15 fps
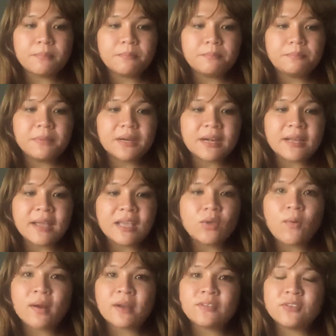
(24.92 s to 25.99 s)
barangay
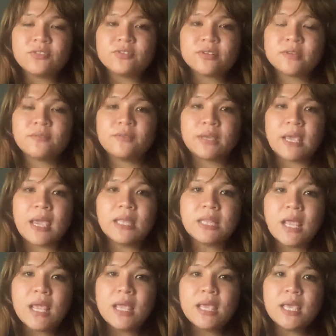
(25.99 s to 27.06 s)
quarantine certificate
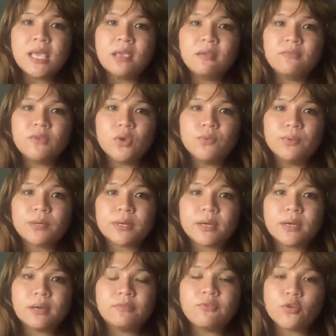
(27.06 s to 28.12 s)
if you were
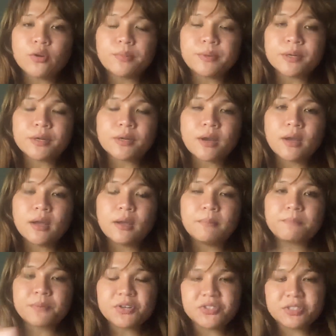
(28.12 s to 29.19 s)
a former
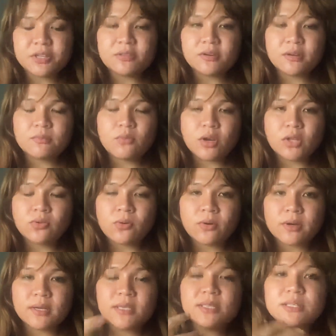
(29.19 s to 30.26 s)
person under
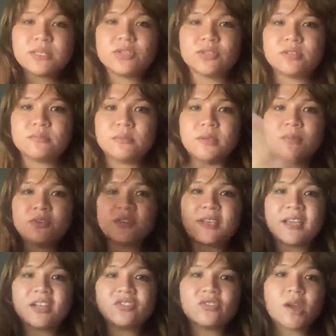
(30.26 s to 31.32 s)
monitoring, such as me, because I
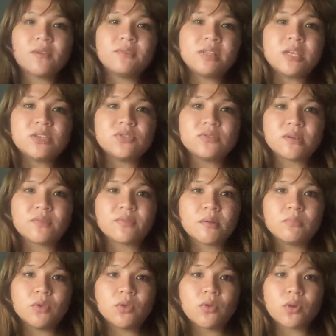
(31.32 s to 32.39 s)
had a travel history
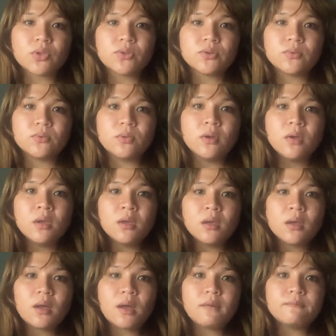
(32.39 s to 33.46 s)
from New York to
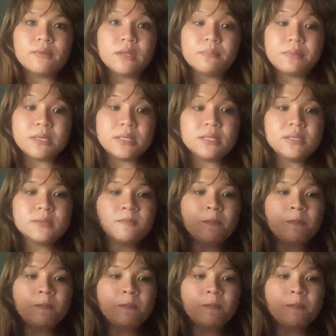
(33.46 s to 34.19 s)
Philippines.